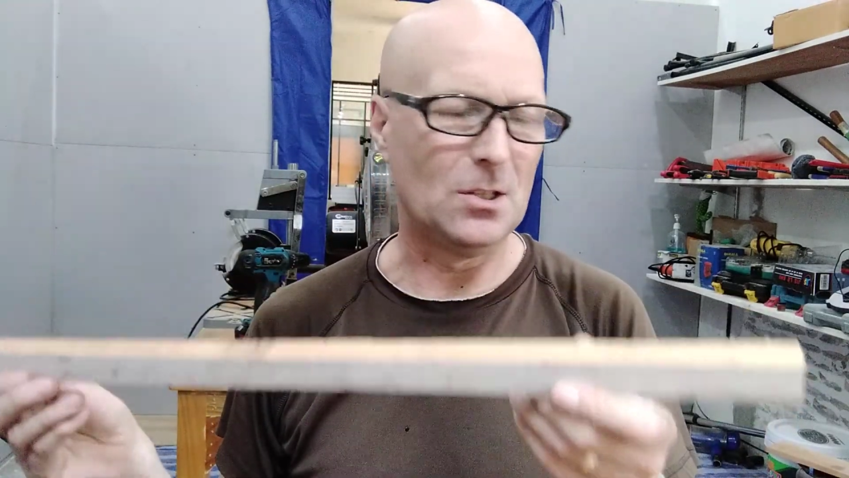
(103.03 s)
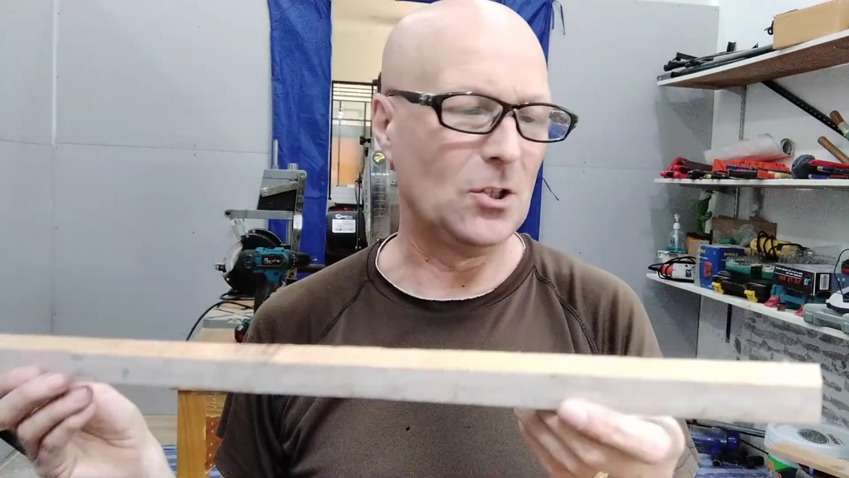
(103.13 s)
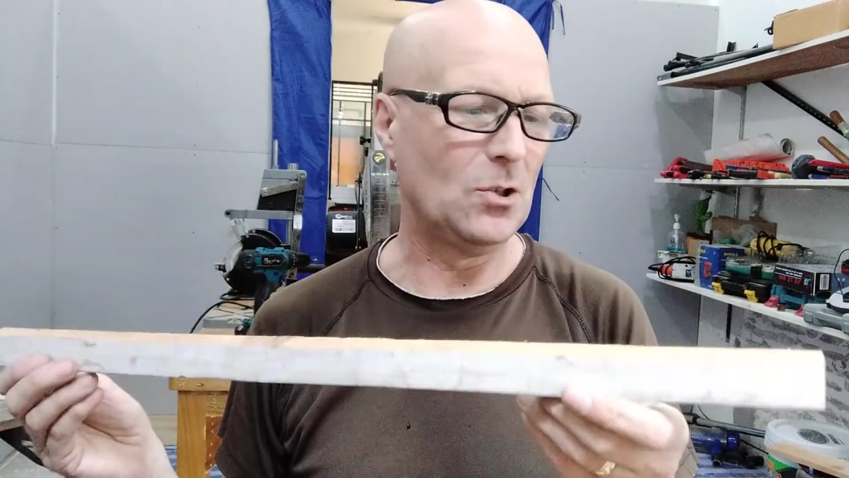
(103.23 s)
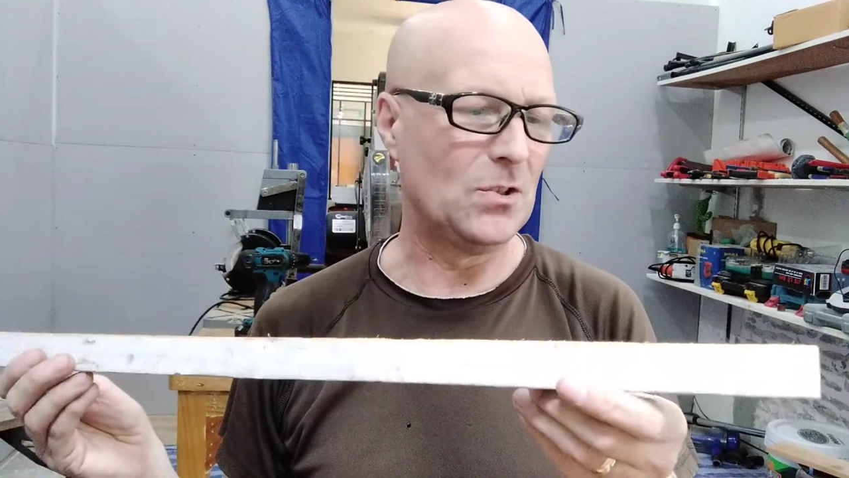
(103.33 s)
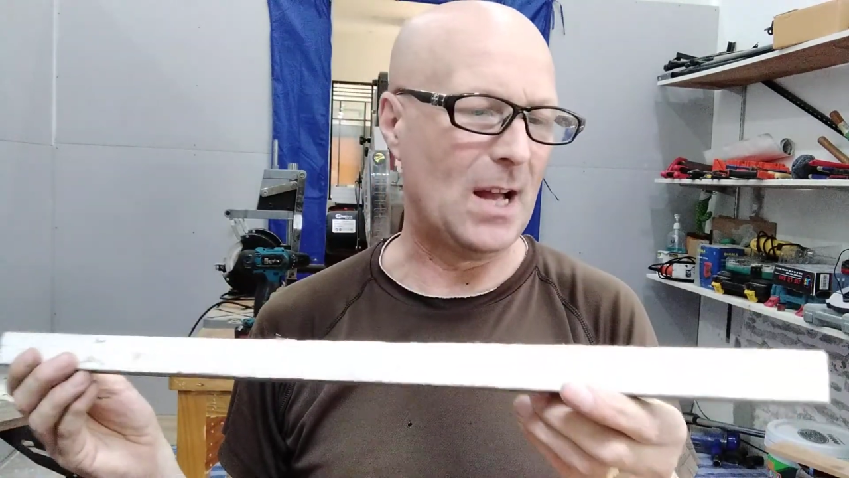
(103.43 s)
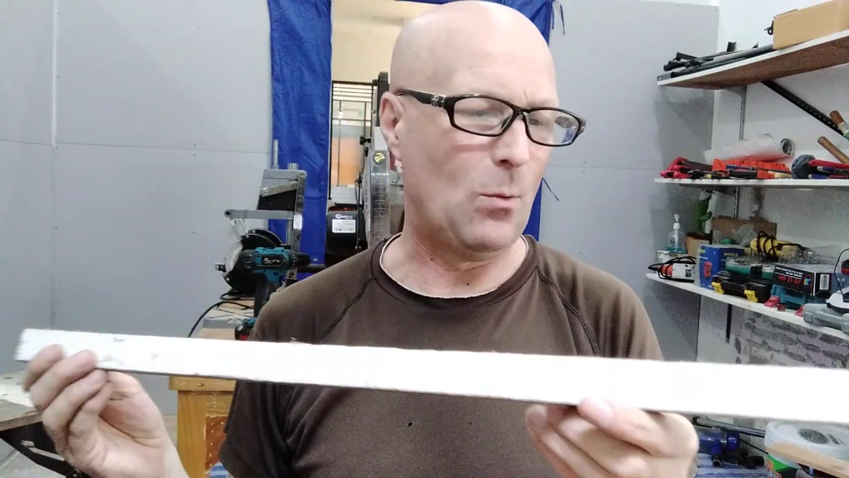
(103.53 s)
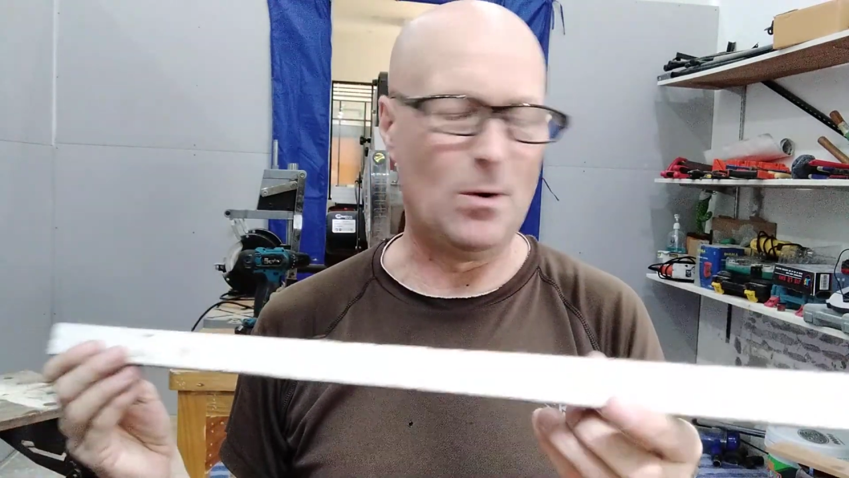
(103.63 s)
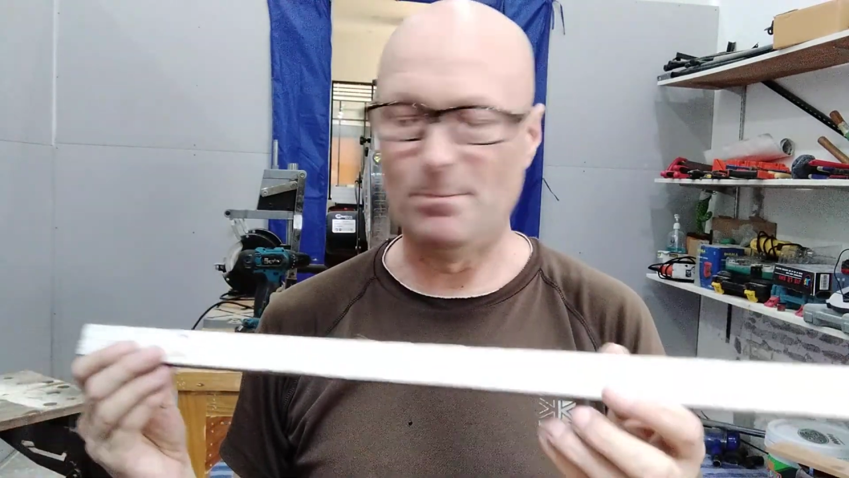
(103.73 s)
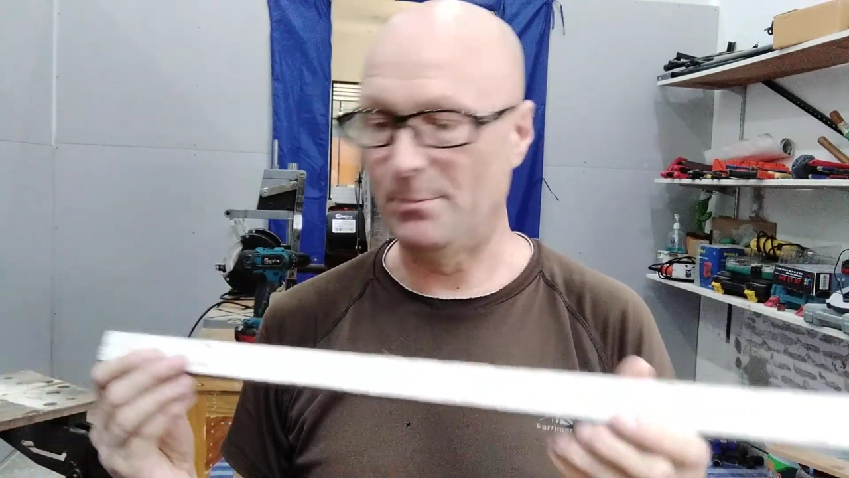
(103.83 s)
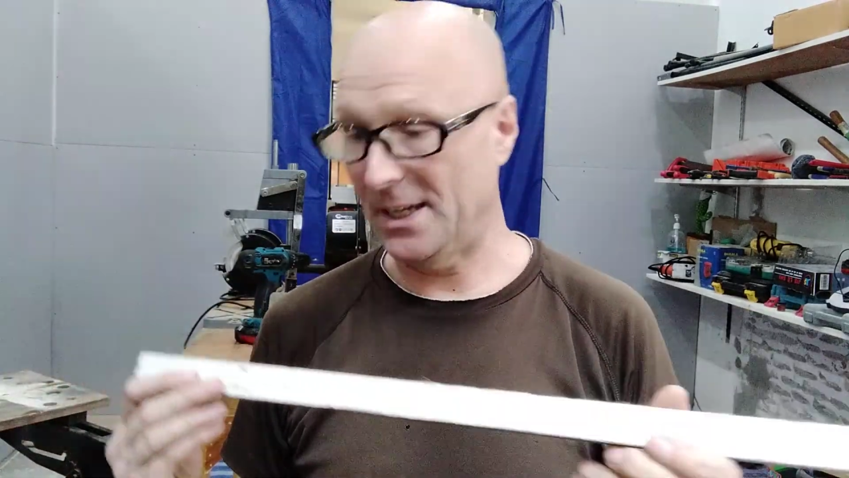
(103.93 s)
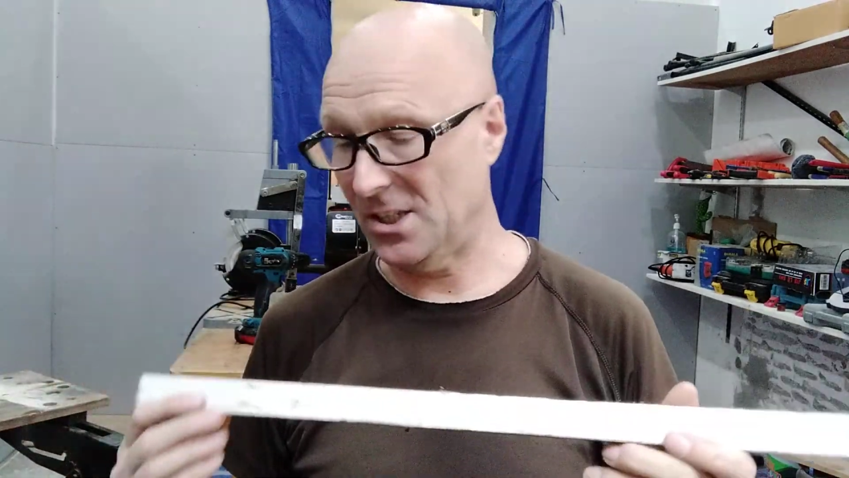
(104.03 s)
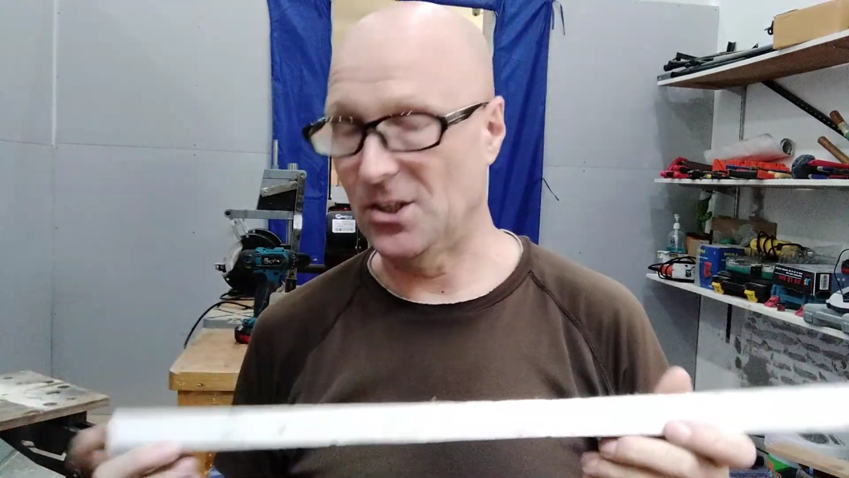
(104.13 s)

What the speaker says: use that one better than